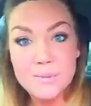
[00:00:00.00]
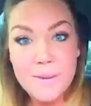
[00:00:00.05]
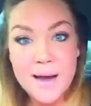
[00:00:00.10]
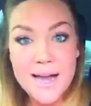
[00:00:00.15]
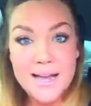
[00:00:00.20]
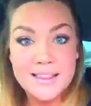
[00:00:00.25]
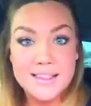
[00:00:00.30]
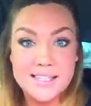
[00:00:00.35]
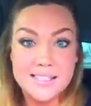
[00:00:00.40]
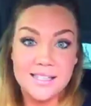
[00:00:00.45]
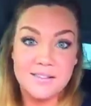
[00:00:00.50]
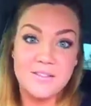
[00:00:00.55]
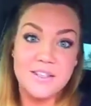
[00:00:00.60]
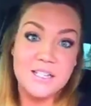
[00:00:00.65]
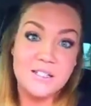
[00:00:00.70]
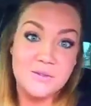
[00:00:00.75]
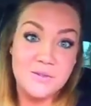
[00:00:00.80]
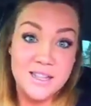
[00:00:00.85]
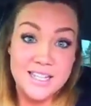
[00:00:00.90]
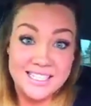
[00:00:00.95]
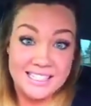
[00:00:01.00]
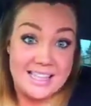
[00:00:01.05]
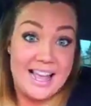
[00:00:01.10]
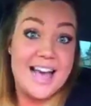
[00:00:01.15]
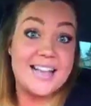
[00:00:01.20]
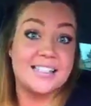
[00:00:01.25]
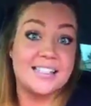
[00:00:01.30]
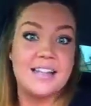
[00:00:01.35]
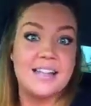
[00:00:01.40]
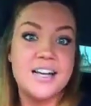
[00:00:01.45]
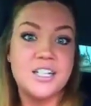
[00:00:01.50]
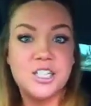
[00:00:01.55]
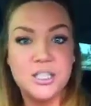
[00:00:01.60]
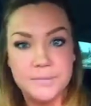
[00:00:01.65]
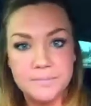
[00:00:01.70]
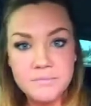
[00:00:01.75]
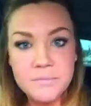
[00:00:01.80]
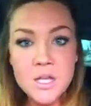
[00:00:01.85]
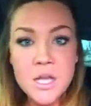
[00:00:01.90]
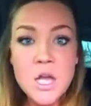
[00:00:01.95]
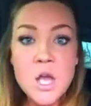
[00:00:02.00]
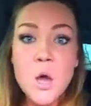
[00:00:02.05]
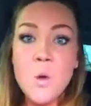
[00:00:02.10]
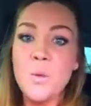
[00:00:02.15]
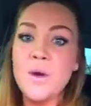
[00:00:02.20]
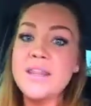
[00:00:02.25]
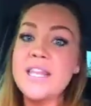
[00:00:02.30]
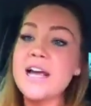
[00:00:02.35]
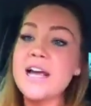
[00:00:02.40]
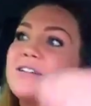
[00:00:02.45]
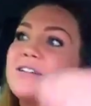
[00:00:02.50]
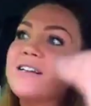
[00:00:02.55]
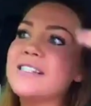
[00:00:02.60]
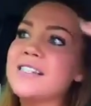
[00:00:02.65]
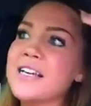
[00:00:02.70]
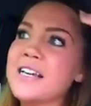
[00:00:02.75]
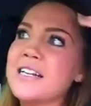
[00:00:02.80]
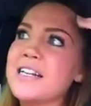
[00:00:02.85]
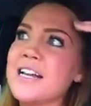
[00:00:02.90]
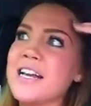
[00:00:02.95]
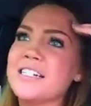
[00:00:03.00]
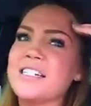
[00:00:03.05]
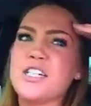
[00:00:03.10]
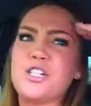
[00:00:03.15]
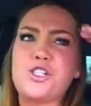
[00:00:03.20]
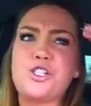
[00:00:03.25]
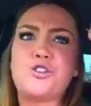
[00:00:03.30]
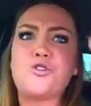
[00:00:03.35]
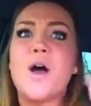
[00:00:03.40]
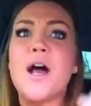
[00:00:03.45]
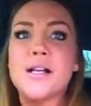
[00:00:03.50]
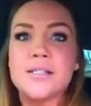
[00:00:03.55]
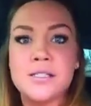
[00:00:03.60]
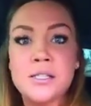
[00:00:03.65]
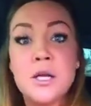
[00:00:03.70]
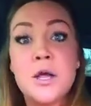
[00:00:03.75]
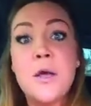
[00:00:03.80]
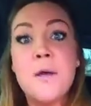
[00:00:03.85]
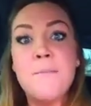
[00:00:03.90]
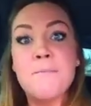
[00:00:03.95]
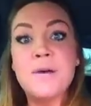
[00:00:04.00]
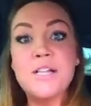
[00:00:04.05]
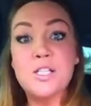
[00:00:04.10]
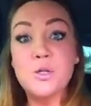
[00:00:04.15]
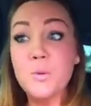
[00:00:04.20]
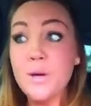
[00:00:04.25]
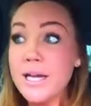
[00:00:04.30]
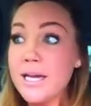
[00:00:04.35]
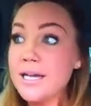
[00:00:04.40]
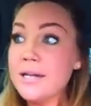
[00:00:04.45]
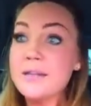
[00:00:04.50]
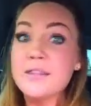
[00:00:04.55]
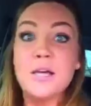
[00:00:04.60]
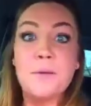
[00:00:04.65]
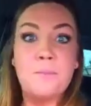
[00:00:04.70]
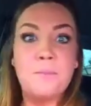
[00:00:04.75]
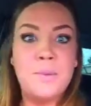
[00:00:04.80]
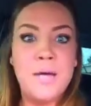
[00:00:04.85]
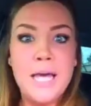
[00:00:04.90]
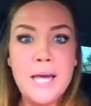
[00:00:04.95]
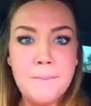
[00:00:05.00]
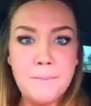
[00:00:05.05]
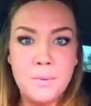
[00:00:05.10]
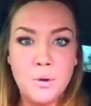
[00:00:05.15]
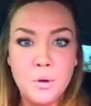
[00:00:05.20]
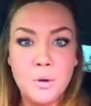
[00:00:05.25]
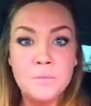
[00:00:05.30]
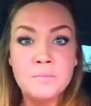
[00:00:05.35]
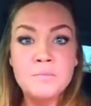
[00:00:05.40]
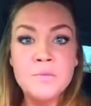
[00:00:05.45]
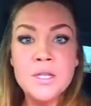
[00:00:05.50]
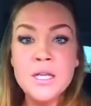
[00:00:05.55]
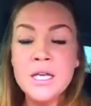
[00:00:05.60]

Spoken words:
by this last election. When is a distrust between the people